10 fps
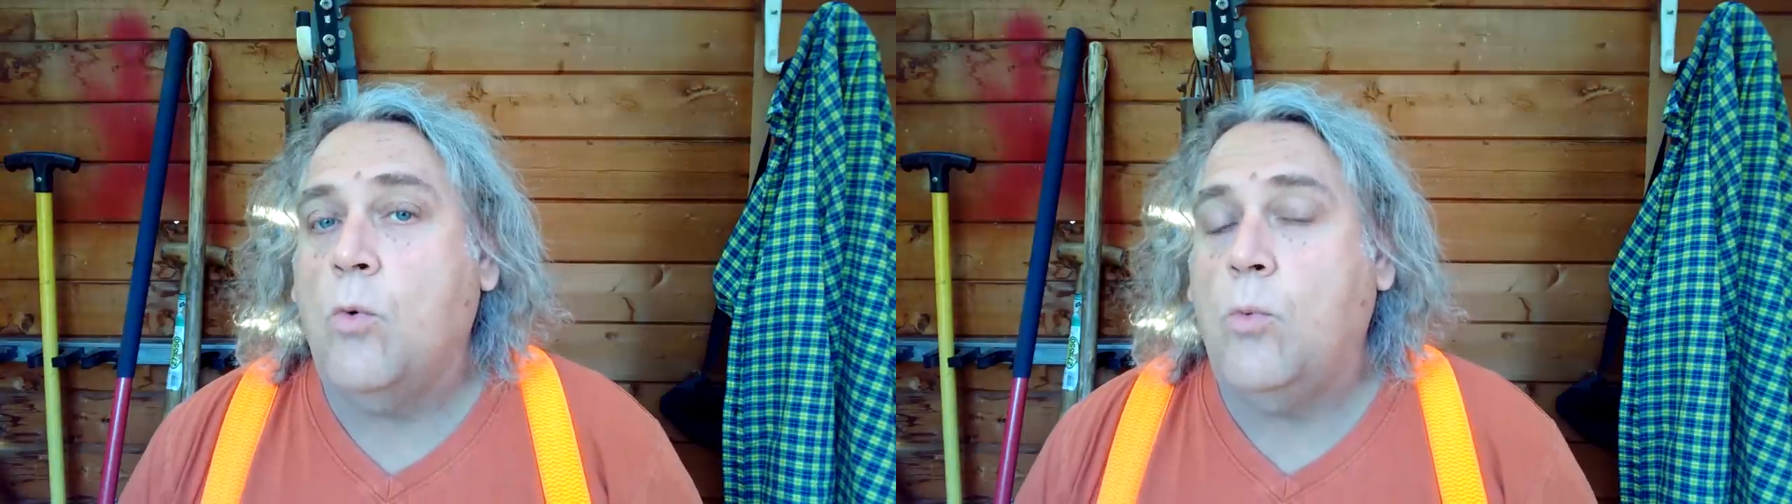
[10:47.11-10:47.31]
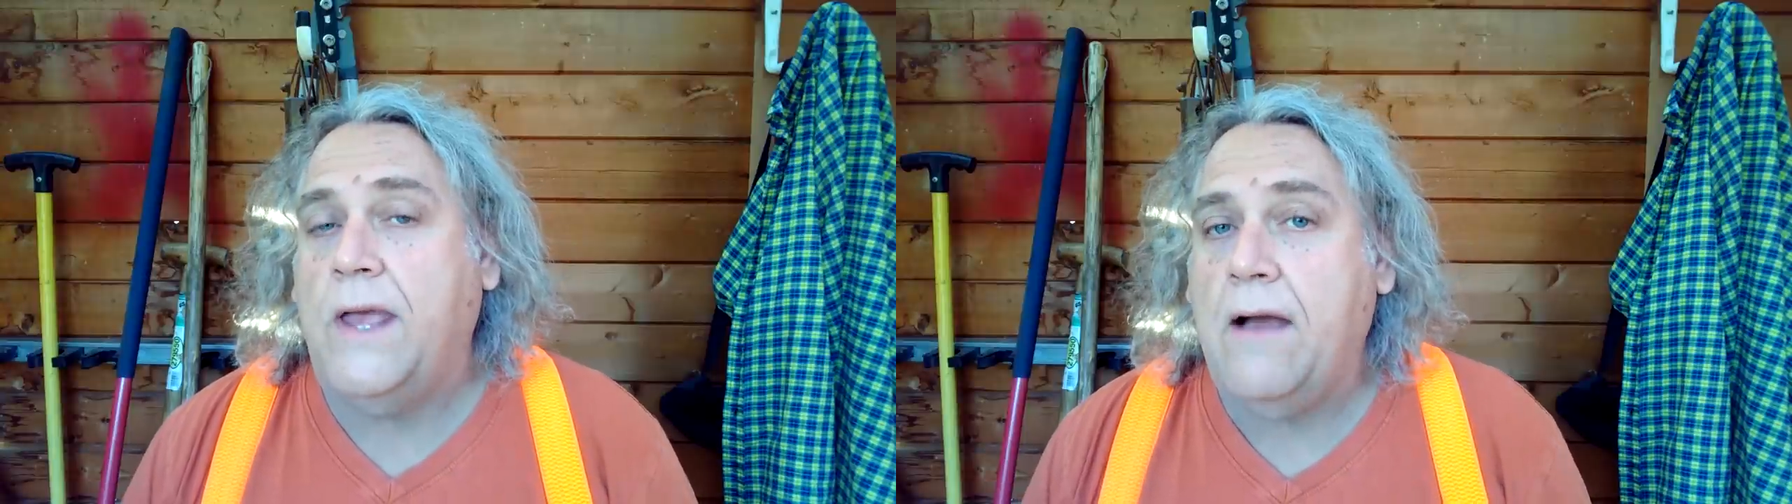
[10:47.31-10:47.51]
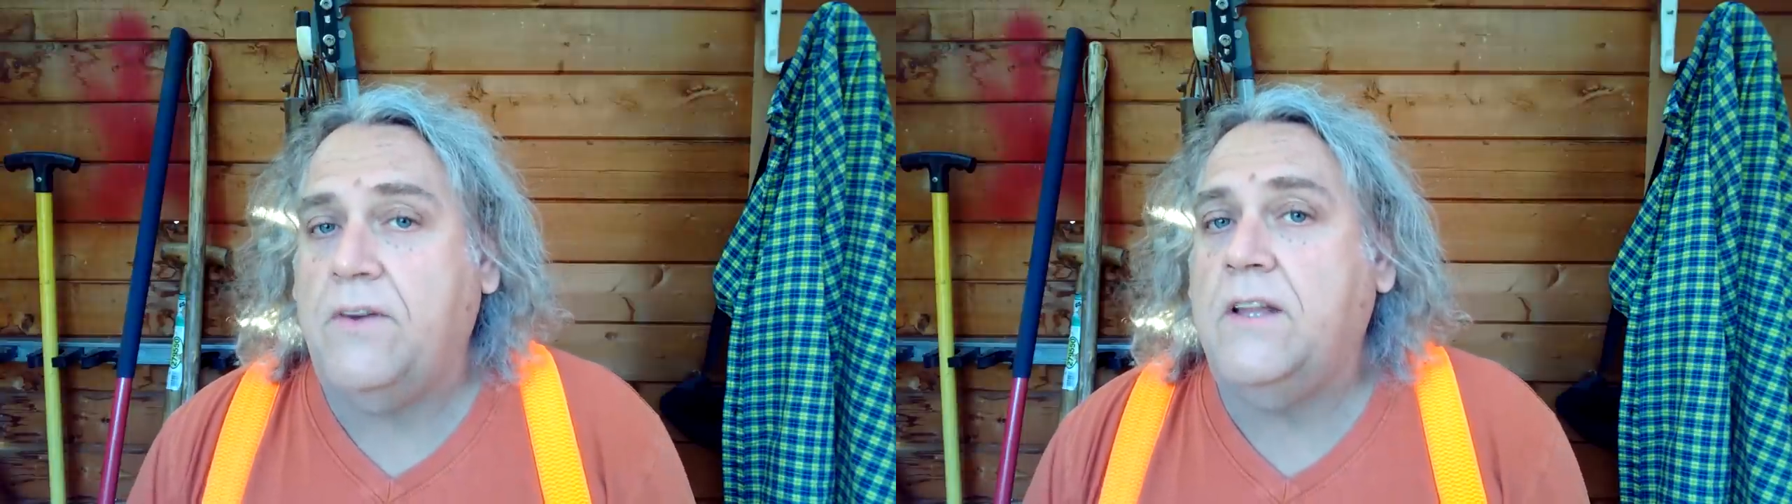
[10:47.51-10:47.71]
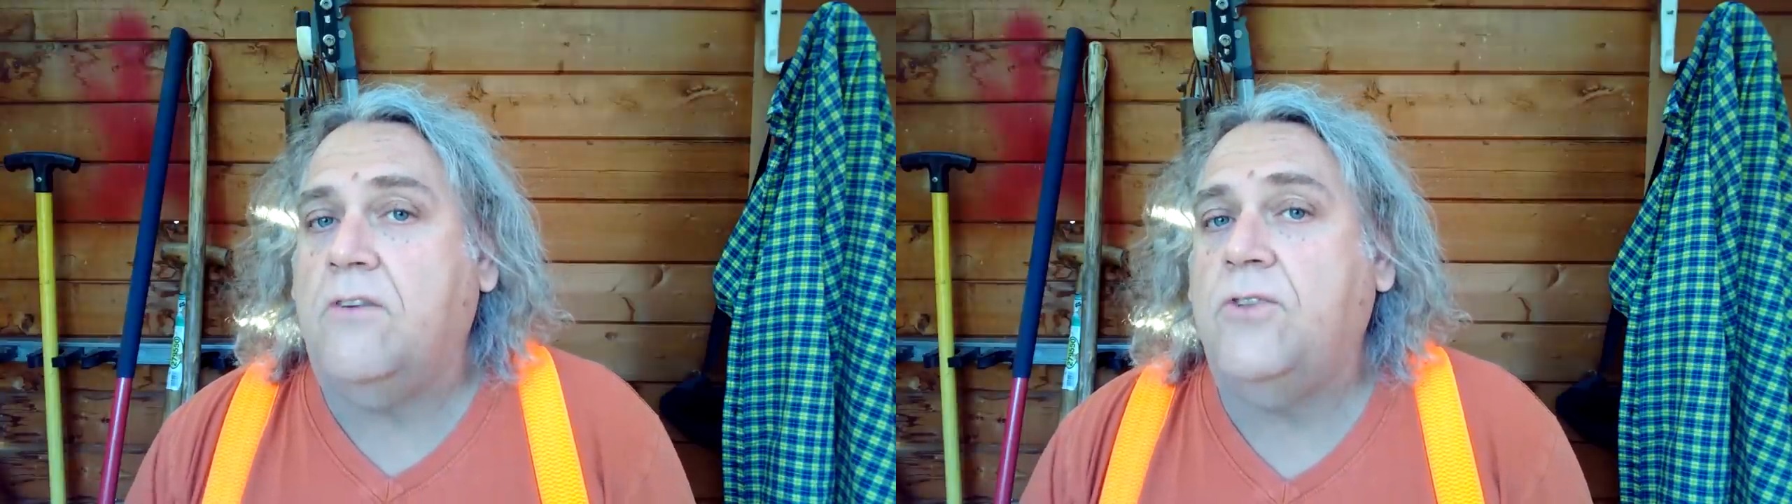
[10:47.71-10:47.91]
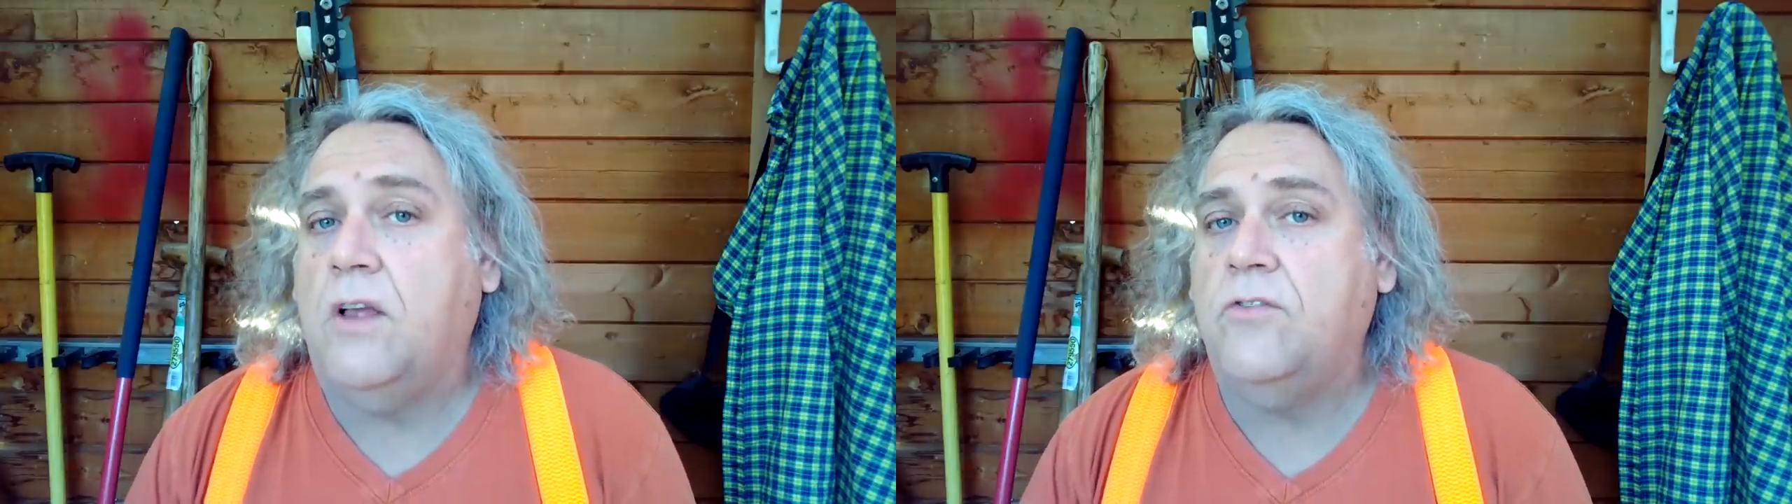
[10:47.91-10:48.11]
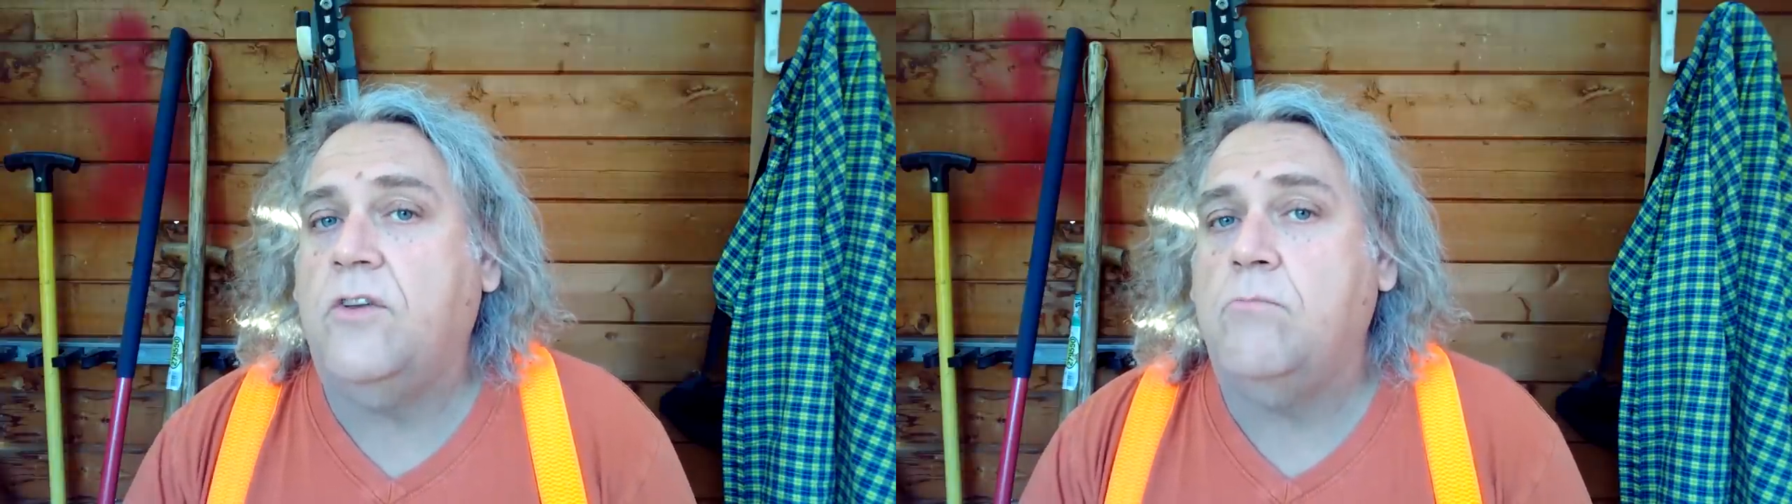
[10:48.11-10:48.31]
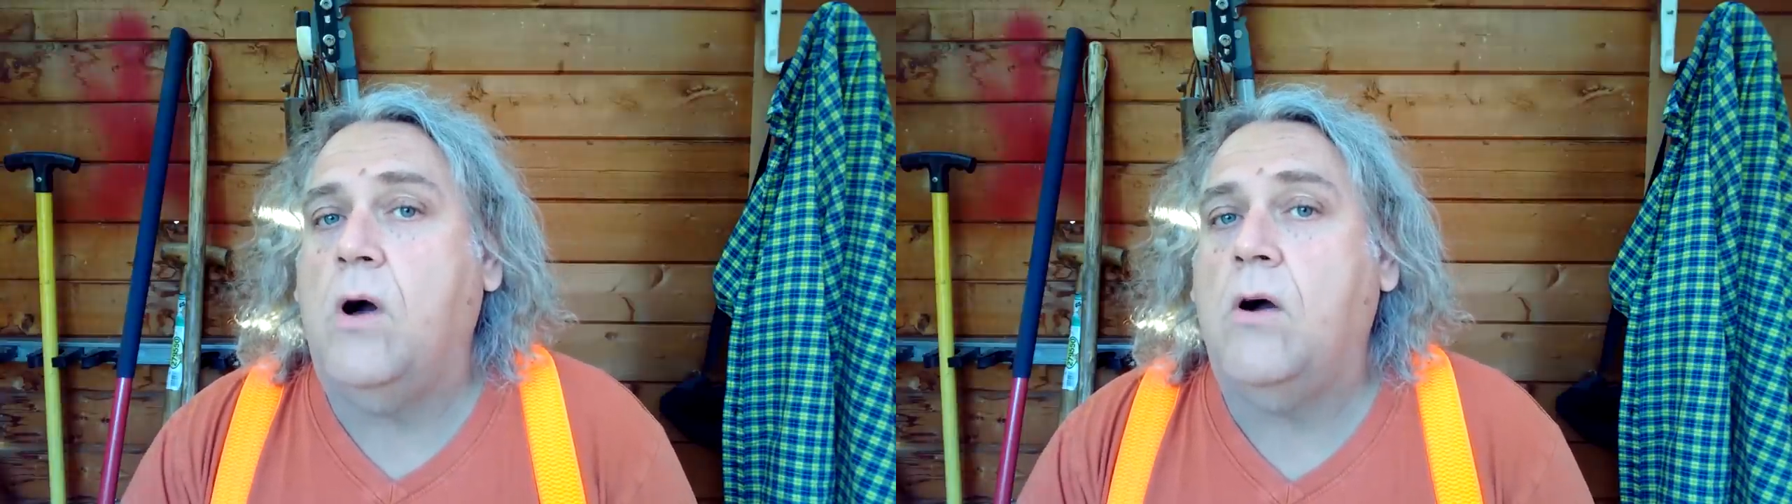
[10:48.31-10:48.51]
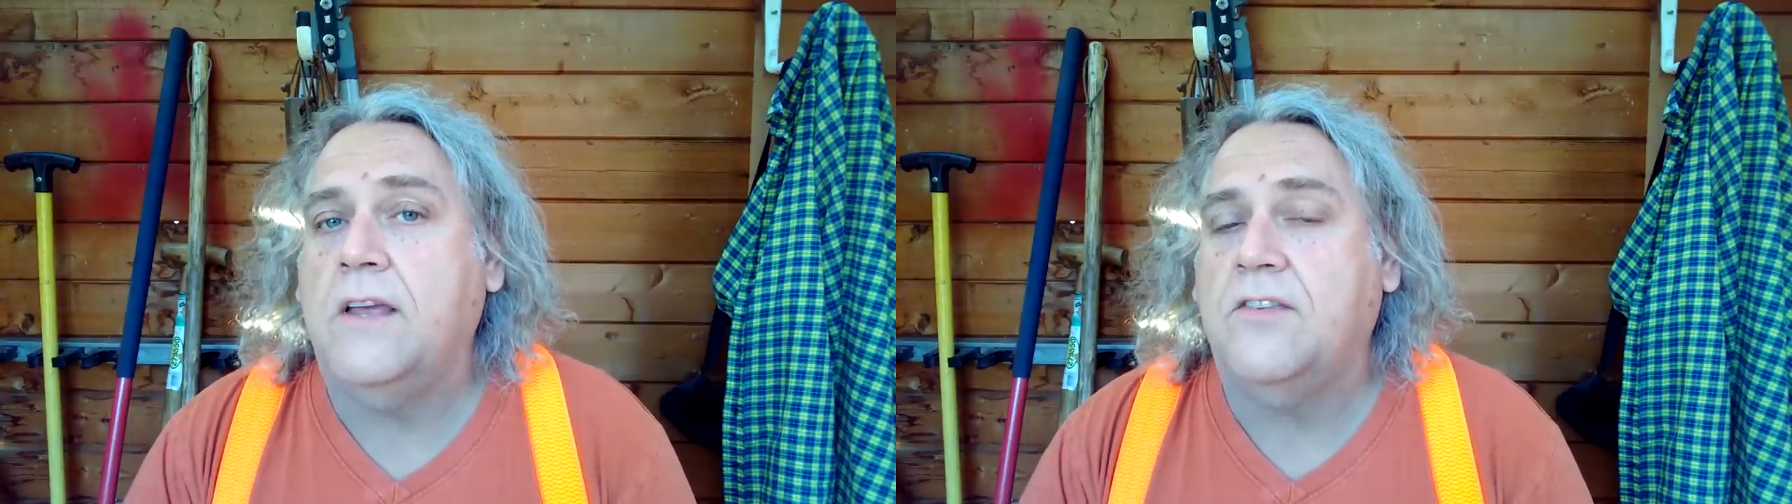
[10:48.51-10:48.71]
We have enough London
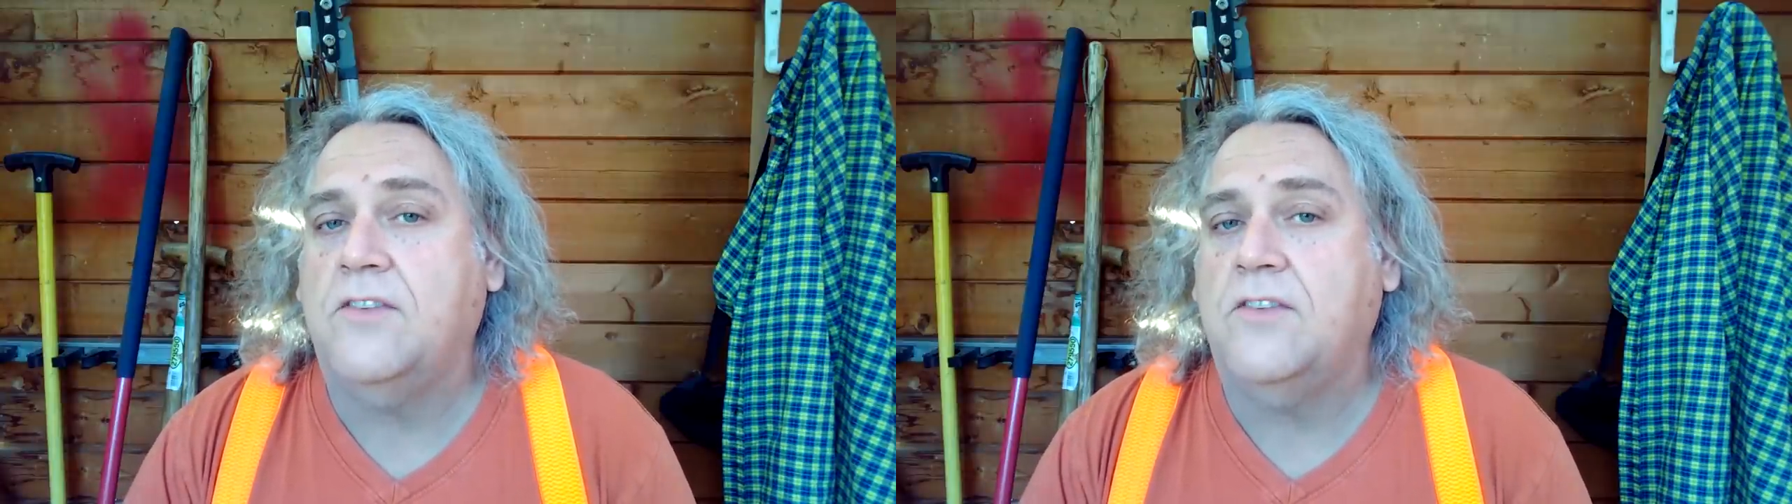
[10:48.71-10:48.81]
market